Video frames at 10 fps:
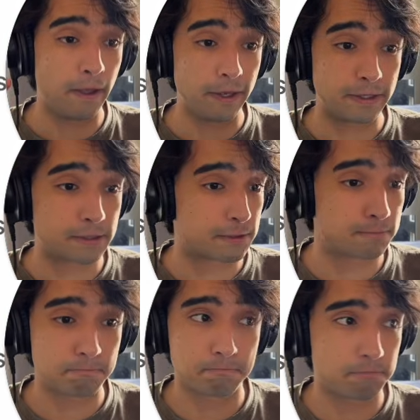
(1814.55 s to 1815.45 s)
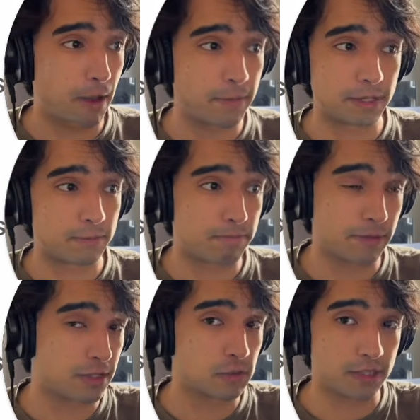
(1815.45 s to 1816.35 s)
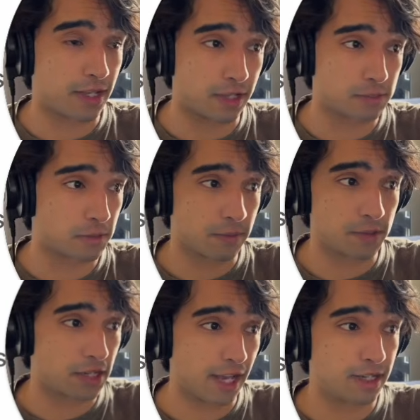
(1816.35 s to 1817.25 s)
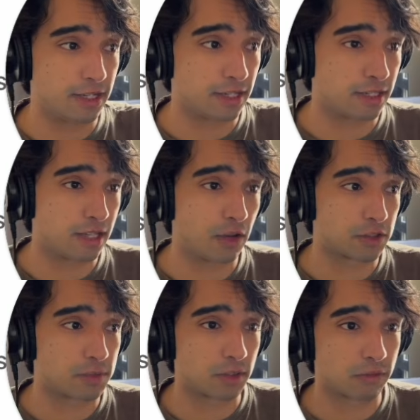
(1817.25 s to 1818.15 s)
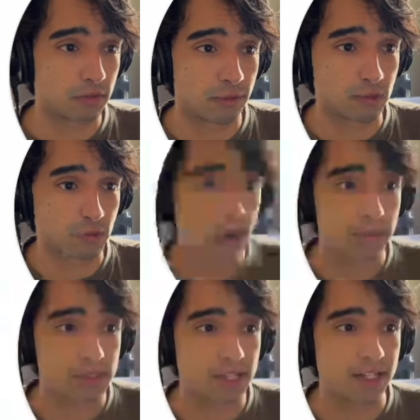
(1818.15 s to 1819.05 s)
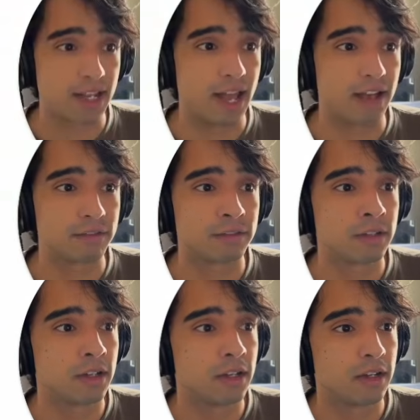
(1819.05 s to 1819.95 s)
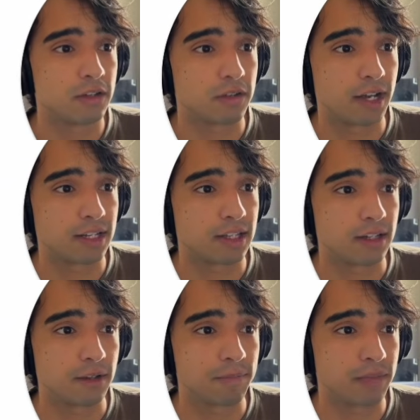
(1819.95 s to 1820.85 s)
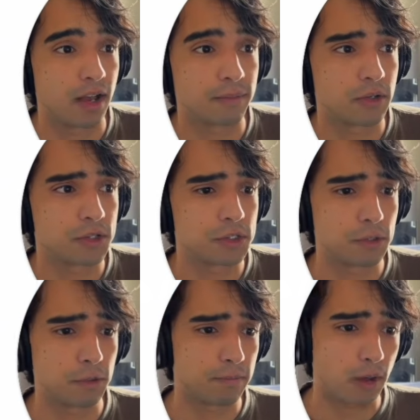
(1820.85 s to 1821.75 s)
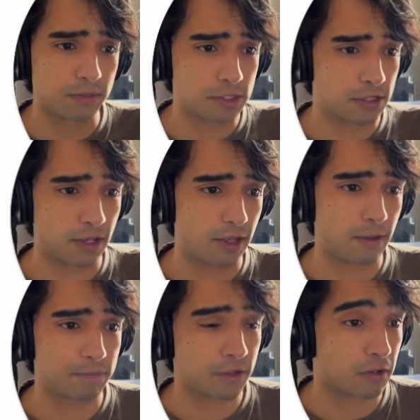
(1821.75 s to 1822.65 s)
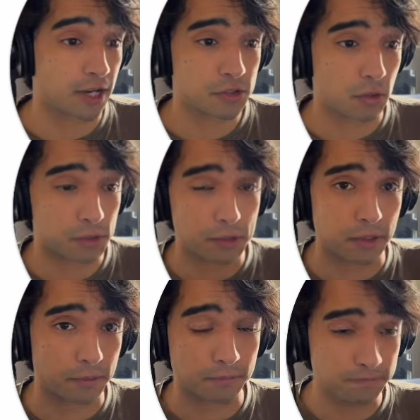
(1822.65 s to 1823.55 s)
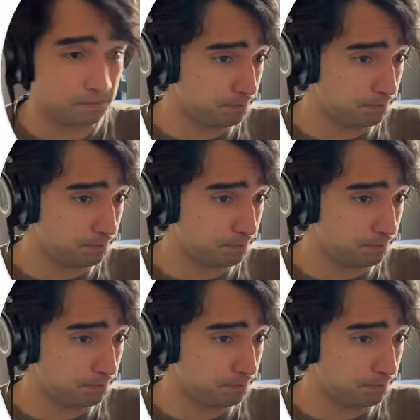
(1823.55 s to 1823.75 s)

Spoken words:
This one takes pretty much any language model from the wrappers that they have right here. I'm going to publish a crash course on